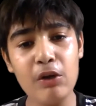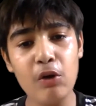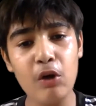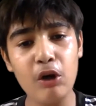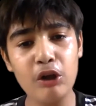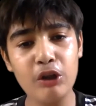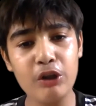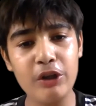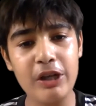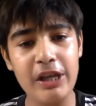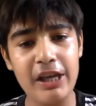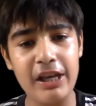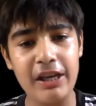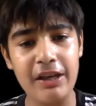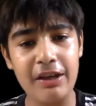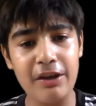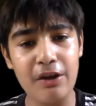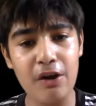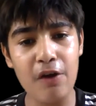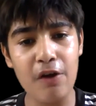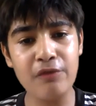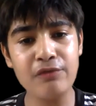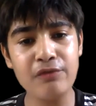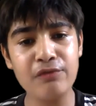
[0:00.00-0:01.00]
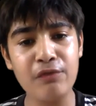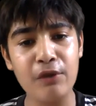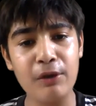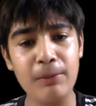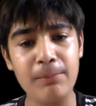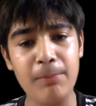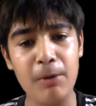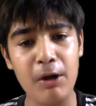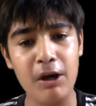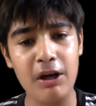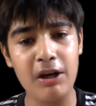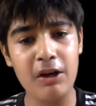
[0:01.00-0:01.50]
know today of
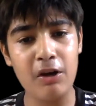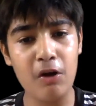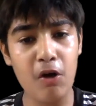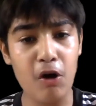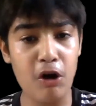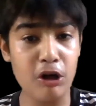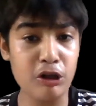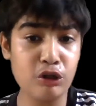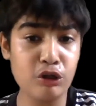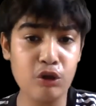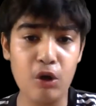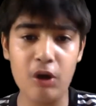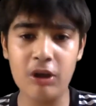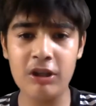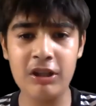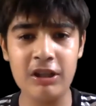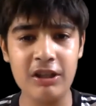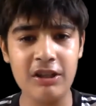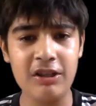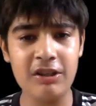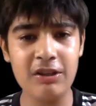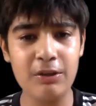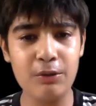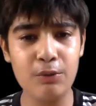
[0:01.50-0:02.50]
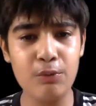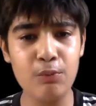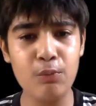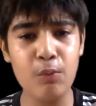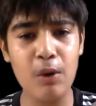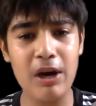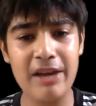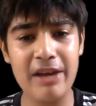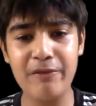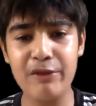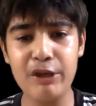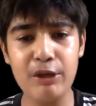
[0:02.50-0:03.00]
football or soccer,
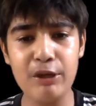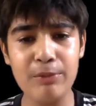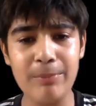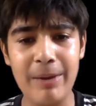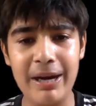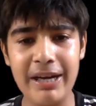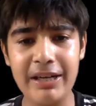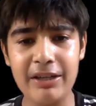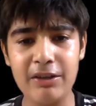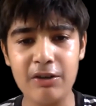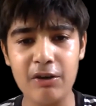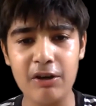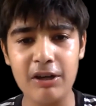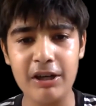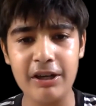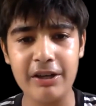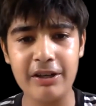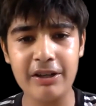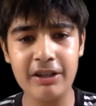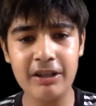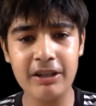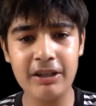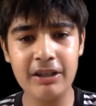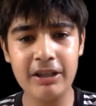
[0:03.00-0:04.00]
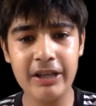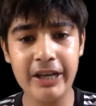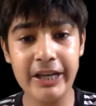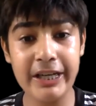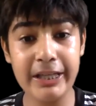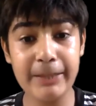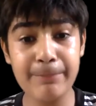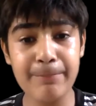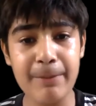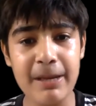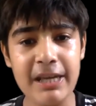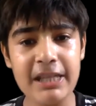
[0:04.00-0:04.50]
whatever you might call it, it
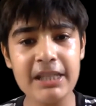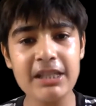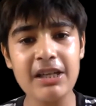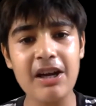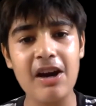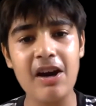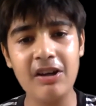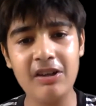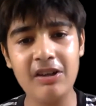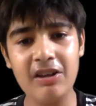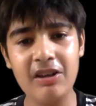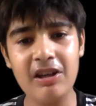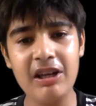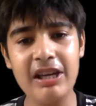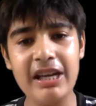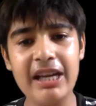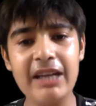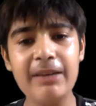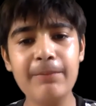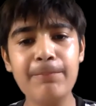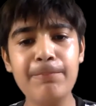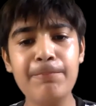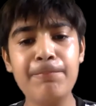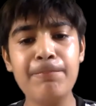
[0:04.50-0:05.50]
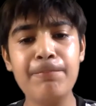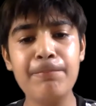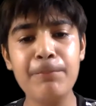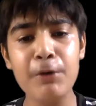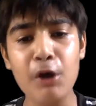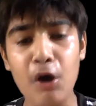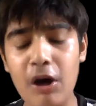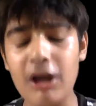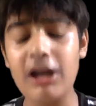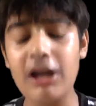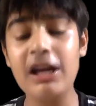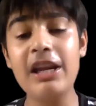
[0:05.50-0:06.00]
is based utterly and
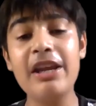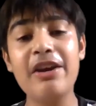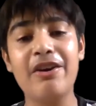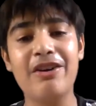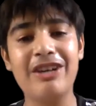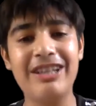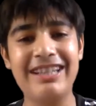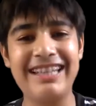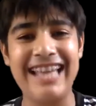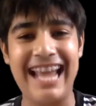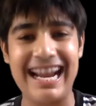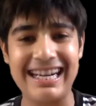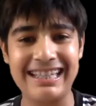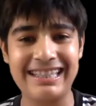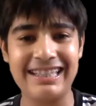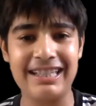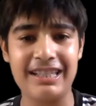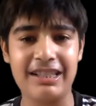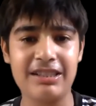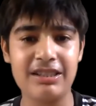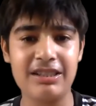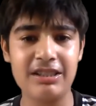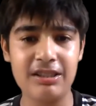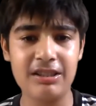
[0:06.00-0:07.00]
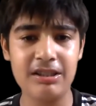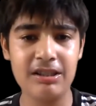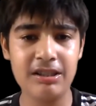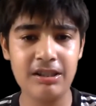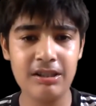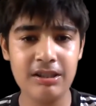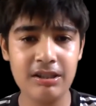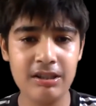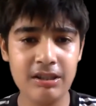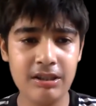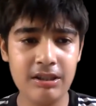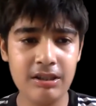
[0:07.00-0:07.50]
purely on tactics.
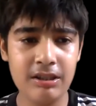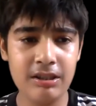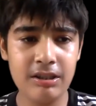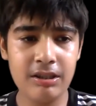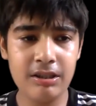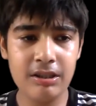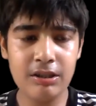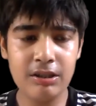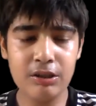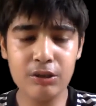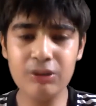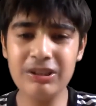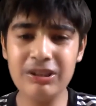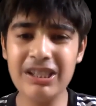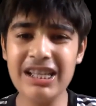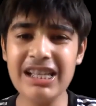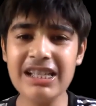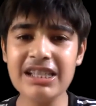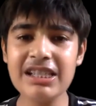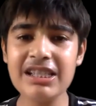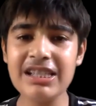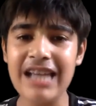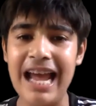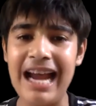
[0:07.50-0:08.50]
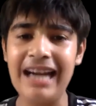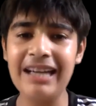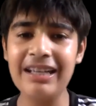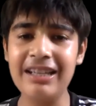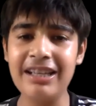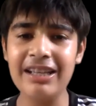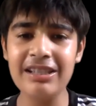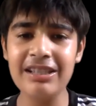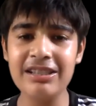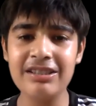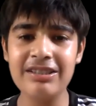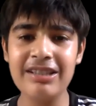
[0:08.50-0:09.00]
So these
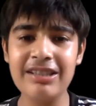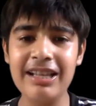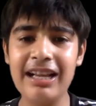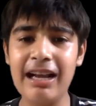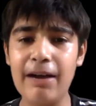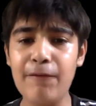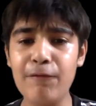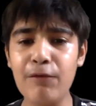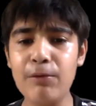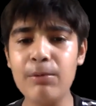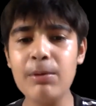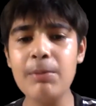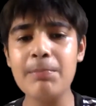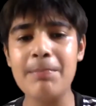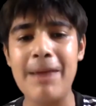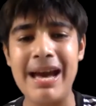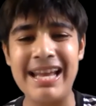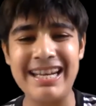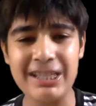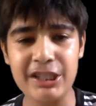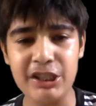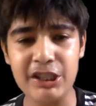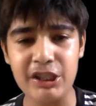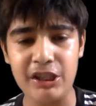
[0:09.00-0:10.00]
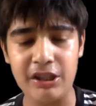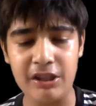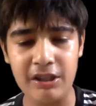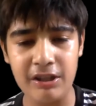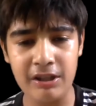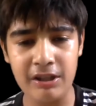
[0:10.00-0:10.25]
tactics, they come from a manager.